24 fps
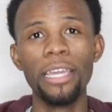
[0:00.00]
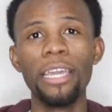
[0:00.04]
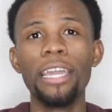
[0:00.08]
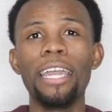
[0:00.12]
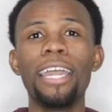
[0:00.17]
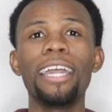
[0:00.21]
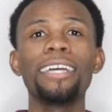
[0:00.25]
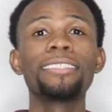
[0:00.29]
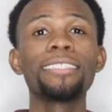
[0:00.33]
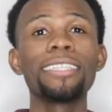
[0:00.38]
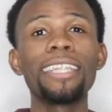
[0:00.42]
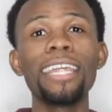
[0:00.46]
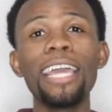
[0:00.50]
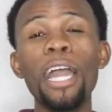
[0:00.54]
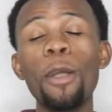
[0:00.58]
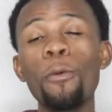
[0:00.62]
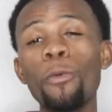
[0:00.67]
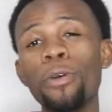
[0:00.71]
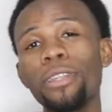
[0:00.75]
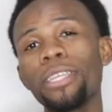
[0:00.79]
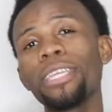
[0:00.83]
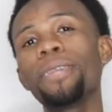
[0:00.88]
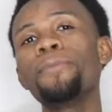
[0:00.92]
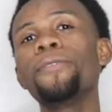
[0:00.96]
And today I
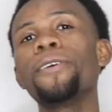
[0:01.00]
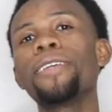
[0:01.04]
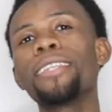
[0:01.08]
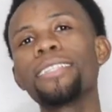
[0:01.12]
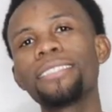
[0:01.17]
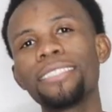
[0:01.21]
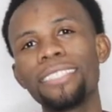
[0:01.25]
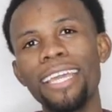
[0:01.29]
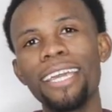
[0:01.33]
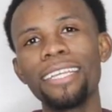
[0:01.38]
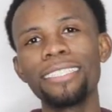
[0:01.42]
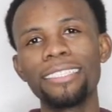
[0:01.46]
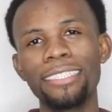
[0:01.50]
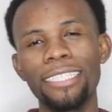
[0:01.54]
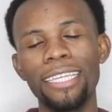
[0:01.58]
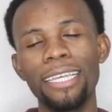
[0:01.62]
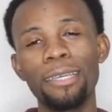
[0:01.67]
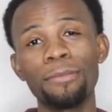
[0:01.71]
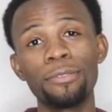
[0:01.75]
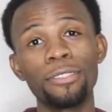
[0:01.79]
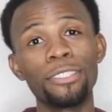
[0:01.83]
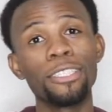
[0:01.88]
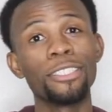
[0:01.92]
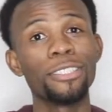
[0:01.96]
want to give you the 10
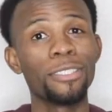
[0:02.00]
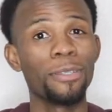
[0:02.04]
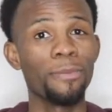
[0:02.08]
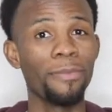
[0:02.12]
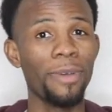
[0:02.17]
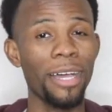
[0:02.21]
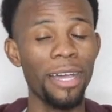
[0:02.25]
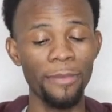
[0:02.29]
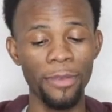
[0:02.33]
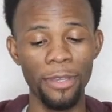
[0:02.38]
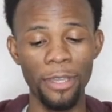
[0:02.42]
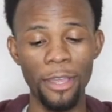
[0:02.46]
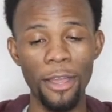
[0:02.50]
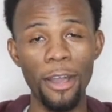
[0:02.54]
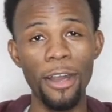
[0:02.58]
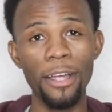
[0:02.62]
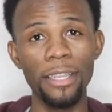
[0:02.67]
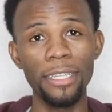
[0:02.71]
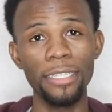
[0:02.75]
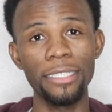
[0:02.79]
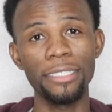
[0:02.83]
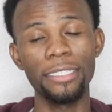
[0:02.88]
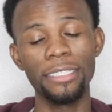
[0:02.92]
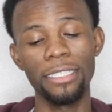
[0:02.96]
tips to survive in
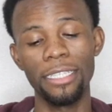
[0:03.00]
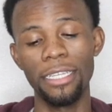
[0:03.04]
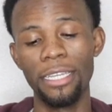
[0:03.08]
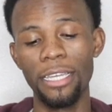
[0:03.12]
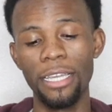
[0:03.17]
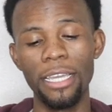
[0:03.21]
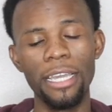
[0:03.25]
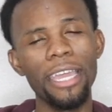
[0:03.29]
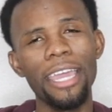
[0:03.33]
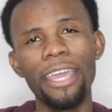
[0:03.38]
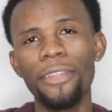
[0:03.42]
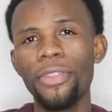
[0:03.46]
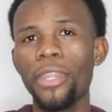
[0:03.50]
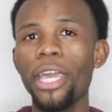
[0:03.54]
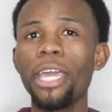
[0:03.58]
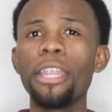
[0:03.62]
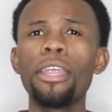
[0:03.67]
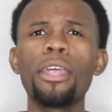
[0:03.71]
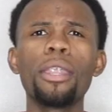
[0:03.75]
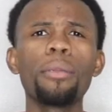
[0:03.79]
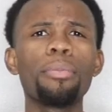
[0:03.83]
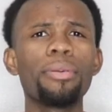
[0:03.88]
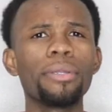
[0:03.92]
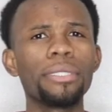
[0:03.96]
college. And they're
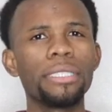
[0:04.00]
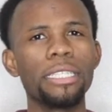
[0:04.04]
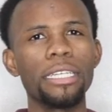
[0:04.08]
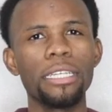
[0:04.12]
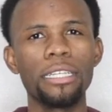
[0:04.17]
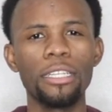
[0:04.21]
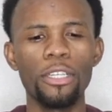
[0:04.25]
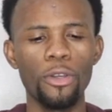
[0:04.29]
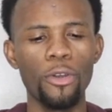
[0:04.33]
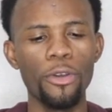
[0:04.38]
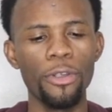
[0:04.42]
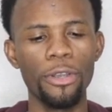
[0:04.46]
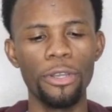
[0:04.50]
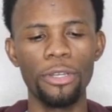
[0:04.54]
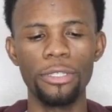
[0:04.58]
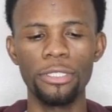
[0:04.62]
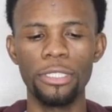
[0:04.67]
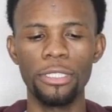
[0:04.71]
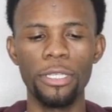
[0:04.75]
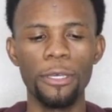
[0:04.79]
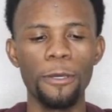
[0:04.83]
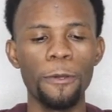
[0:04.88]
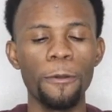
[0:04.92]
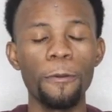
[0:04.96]
not in a particular order,
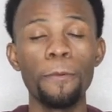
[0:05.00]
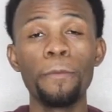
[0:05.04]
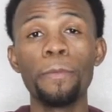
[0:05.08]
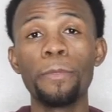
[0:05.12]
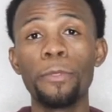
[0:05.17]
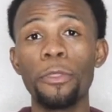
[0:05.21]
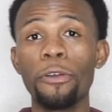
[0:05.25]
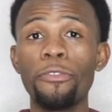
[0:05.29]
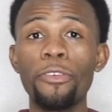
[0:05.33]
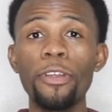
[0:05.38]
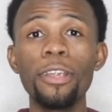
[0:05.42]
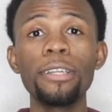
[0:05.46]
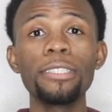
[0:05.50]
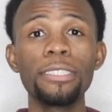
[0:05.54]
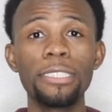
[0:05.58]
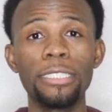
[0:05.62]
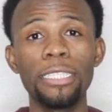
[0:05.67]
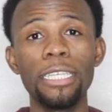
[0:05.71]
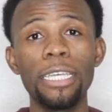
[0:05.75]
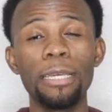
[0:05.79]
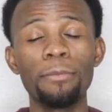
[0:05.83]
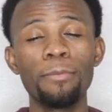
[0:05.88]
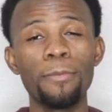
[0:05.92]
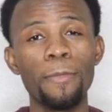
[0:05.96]
so the first
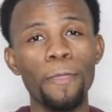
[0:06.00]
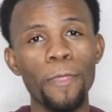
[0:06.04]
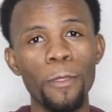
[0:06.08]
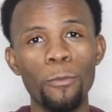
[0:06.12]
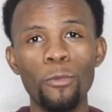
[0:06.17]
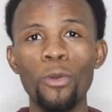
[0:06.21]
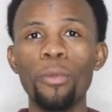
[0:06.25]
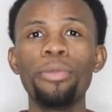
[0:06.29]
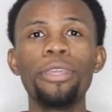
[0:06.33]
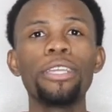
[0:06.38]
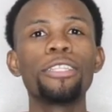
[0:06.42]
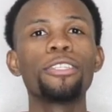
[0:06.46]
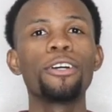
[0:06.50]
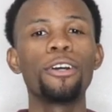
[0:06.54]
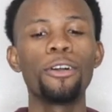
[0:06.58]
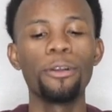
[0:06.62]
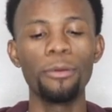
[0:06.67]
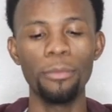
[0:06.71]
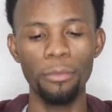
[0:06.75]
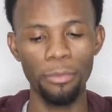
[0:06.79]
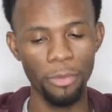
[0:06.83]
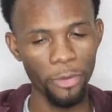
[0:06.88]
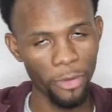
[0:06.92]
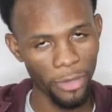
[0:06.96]
tip will be
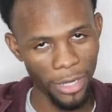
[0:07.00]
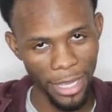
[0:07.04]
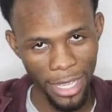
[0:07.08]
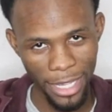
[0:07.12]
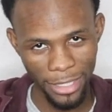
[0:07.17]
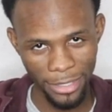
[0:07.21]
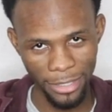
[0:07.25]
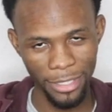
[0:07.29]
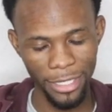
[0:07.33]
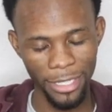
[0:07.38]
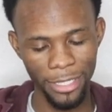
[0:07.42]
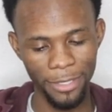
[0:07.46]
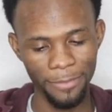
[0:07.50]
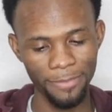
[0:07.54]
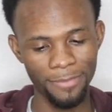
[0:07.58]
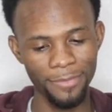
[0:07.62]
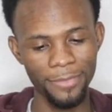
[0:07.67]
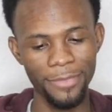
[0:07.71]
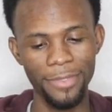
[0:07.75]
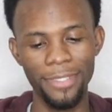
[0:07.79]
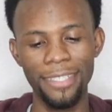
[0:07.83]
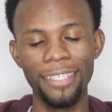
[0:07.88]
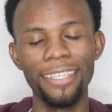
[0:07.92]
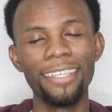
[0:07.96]
don't procrastinate.
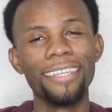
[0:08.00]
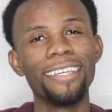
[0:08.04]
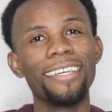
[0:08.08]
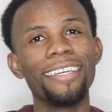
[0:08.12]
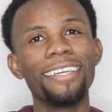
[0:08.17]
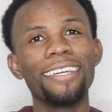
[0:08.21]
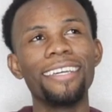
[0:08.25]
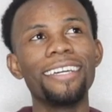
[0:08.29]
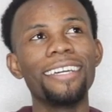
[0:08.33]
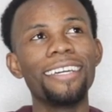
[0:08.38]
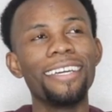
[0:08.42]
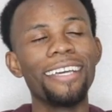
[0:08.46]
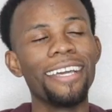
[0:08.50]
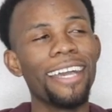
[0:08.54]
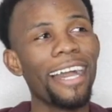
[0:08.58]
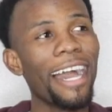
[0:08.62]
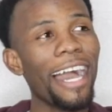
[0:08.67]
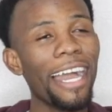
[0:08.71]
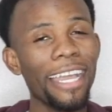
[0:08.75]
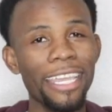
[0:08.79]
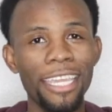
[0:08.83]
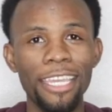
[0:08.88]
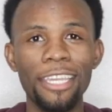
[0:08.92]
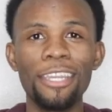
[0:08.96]

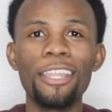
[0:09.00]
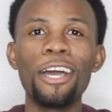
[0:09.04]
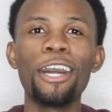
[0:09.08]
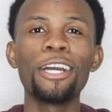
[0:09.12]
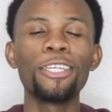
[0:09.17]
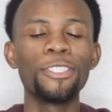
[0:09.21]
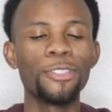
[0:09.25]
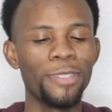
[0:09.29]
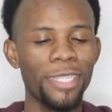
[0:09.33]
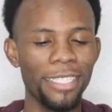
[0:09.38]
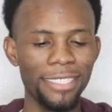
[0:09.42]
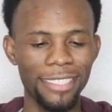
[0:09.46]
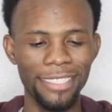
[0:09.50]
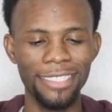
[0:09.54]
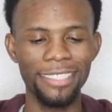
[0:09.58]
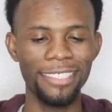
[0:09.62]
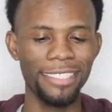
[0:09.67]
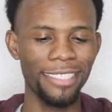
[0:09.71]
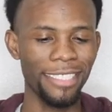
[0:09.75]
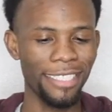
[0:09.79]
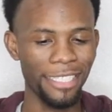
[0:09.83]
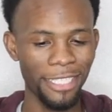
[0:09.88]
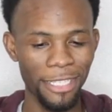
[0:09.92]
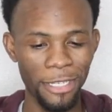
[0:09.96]
I cannot stress
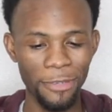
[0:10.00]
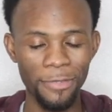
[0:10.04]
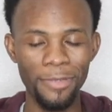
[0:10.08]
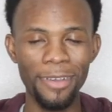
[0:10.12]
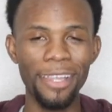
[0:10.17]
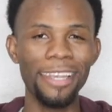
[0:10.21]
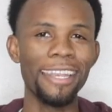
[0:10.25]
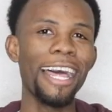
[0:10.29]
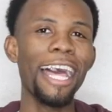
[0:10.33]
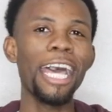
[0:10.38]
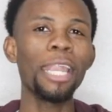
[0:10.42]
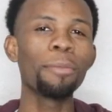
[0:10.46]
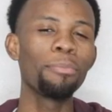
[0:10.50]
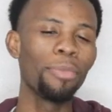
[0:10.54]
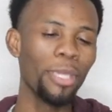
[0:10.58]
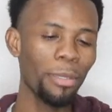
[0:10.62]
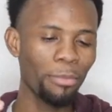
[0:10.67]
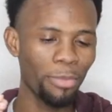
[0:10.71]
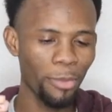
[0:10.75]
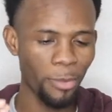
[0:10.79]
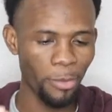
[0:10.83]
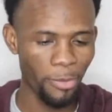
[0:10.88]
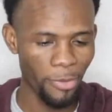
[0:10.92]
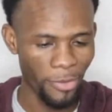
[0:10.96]
this enough. A lot of
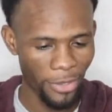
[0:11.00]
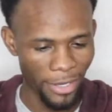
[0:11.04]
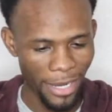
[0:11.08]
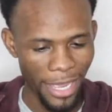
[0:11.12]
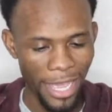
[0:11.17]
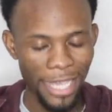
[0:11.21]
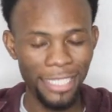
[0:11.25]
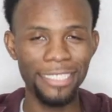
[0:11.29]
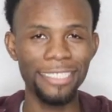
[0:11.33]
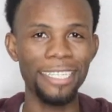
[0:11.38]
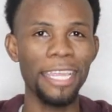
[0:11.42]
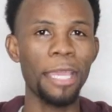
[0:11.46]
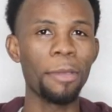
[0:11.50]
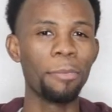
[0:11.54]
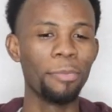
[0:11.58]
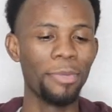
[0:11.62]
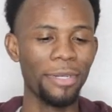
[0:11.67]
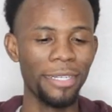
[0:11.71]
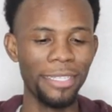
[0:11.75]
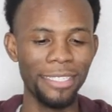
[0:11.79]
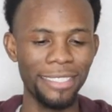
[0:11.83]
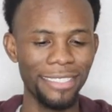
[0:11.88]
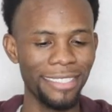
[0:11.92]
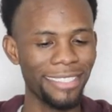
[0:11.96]
people procrastinate,
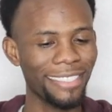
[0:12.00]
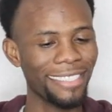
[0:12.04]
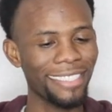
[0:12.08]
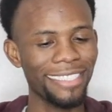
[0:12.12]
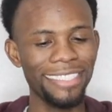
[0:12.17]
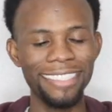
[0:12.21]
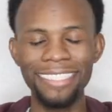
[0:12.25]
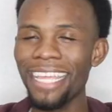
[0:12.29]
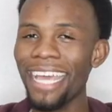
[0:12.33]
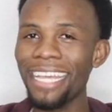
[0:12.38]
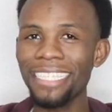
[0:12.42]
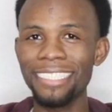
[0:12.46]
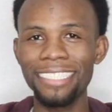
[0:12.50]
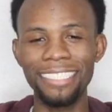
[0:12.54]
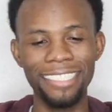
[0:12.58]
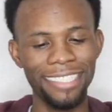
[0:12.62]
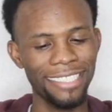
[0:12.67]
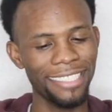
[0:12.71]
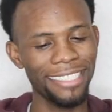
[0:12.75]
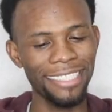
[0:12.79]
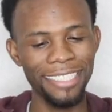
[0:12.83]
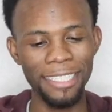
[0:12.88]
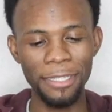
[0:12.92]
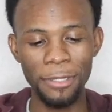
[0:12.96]
but
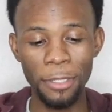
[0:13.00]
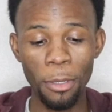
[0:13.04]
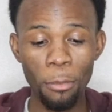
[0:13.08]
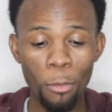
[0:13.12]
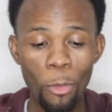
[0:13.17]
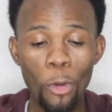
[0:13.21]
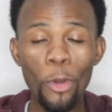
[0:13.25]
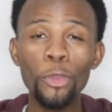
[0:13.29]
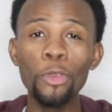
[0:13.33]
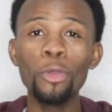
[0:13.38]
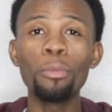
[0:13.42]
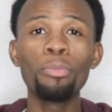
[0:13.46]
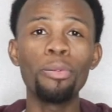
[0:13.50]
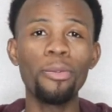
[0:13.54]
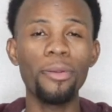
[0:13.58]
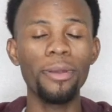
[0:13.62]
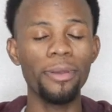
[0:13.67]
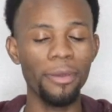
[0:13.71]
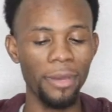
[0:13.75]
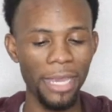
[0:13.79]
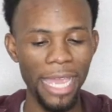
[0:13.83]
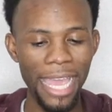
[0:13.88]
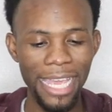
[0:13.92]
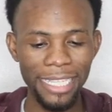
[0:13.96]
the more you
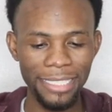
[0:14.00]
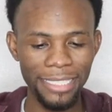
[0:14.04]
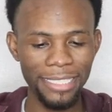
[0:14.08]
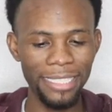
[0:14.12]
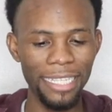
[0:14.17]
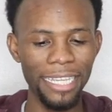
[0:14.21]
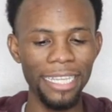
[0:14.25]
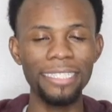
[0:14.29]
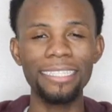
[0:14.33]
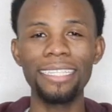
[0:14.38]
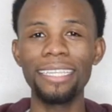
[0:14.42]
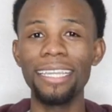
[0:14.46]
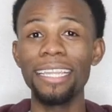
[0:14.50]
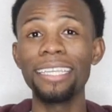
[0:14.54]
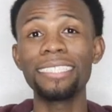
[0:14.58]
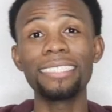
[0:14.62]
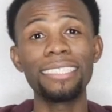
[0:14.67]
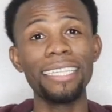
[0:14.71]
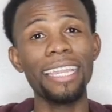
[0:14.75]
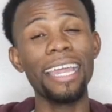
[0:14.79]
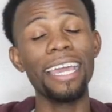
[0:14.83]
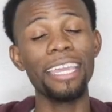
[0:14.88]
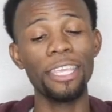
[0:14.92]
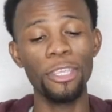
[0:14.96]
procrastinate, the
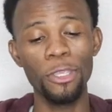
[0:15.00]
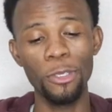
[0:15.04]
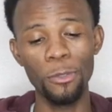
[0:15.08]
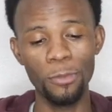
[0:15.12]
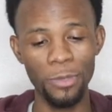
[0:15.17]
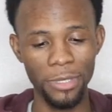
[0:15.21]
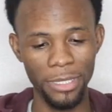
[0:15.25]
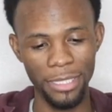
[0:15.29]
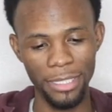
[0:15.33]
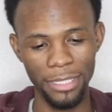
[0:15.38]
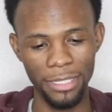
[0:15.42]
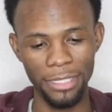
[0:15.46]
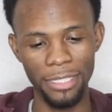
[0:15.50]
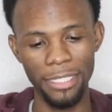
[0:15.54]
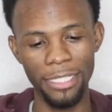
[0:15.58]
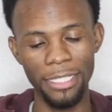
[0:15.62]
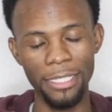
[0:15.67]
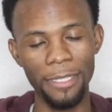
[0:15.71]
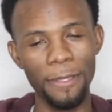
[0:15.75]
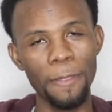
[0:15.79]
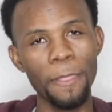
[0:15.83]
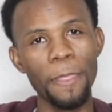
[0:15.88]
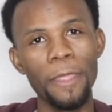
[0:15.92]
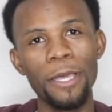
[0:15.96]
less likely you will
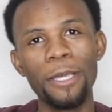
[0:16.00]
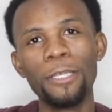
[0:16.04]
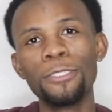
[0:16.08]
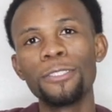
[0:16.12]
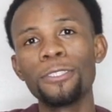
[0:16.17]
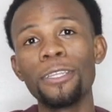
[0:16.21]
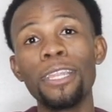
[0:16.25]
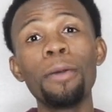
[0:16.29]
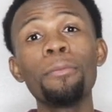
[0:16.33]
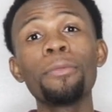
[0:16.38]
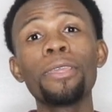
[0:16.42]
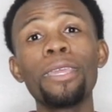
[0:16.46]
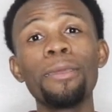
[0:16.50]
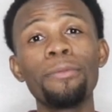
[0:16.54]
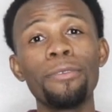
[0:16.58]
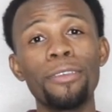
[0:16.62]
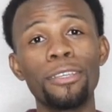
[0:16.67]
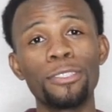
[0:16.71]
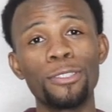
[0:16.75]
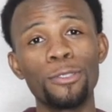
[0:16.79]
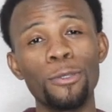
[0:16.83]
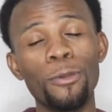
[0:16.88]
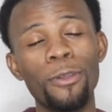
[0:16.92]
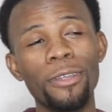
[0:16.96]
succeed. So let me give you
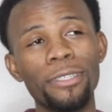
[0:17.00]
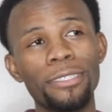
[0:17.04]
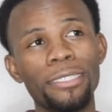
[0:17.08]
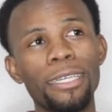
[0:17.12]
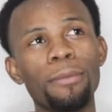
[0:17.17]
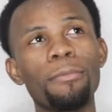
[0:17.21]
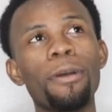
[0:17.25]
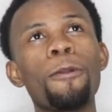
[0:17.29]
a story time.